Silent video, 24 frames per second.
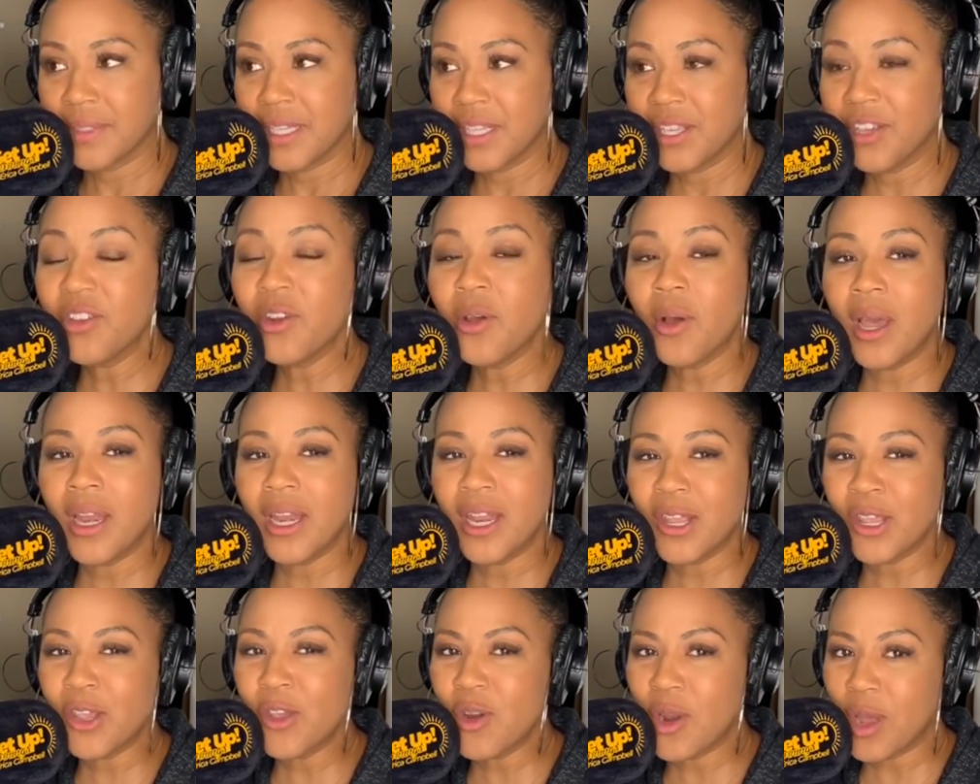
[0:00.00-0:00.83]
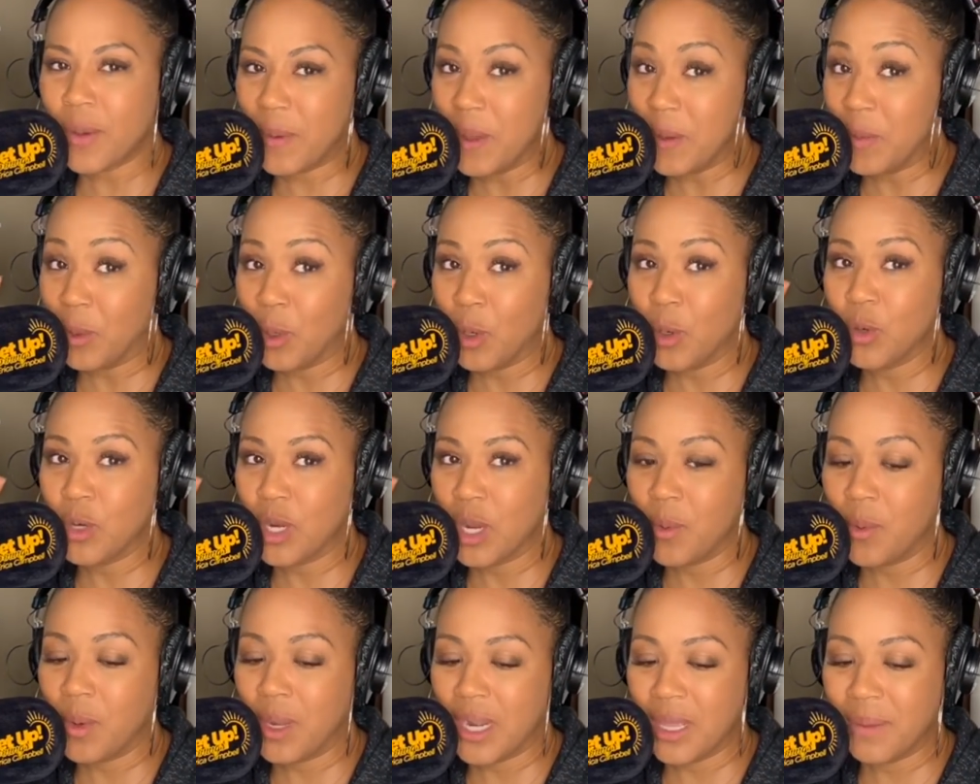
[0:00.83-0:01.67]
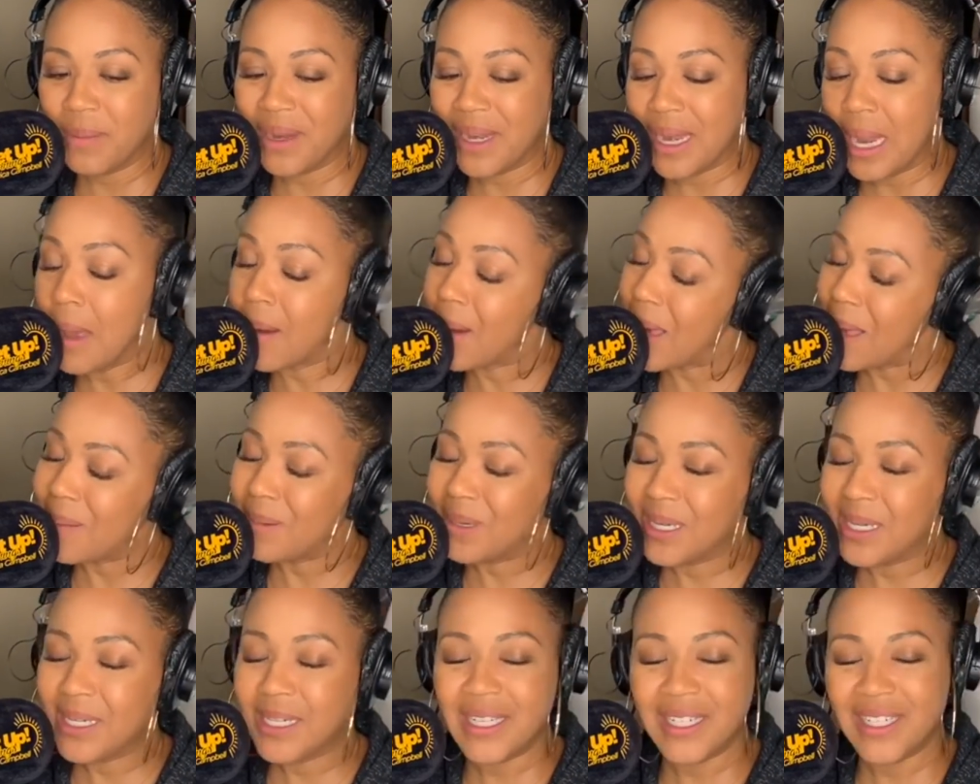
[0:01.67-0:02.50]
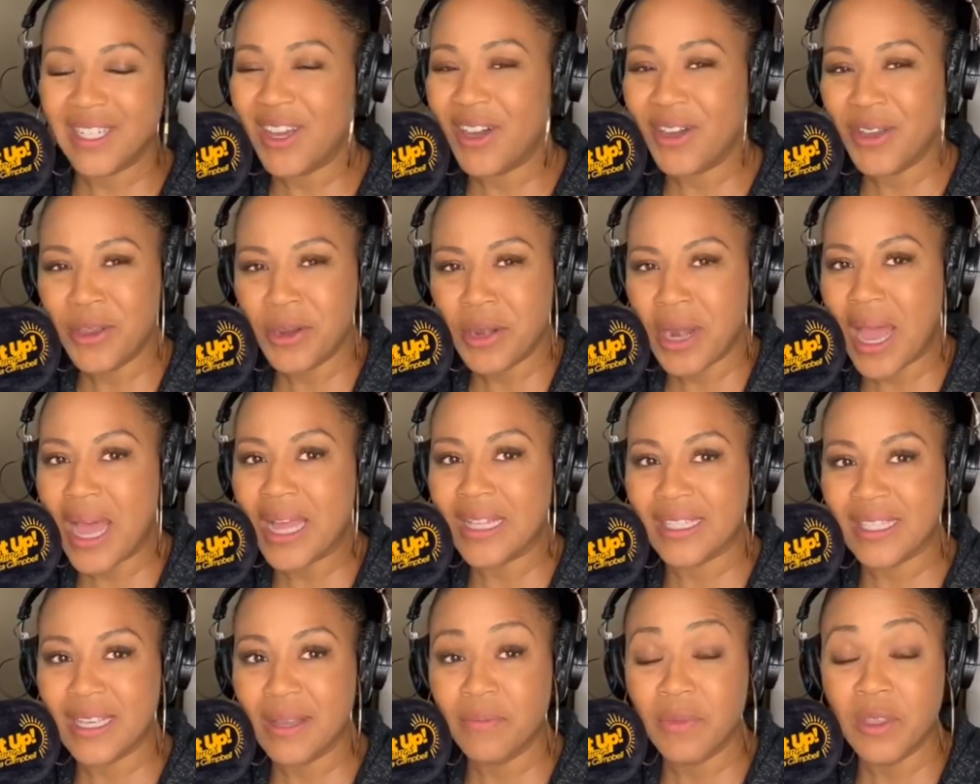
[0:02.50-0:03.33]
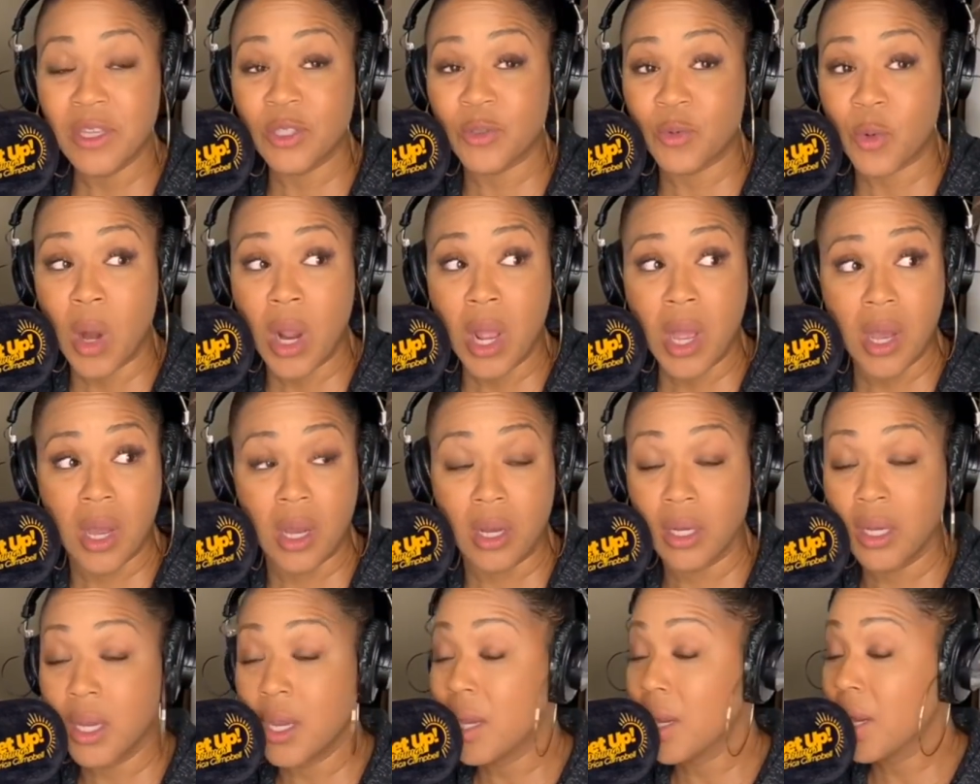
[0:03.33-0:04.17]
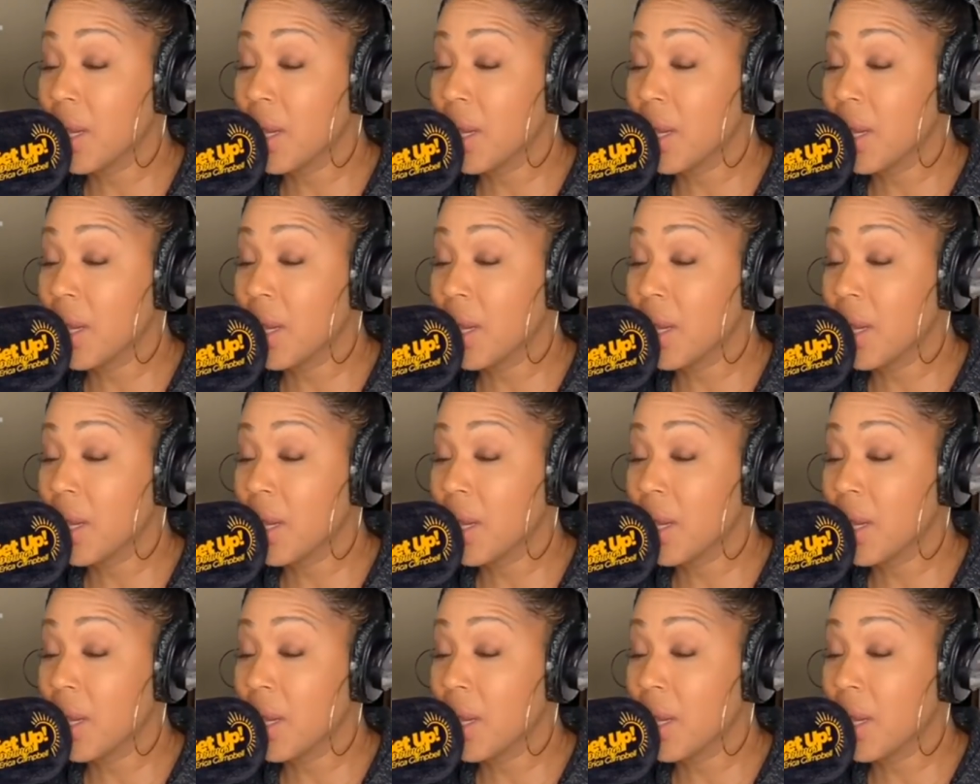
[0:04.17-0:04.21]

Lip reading: You know, I know, you know, people who don't want to admit, no, I'm good. No, you're not. Something's wrong.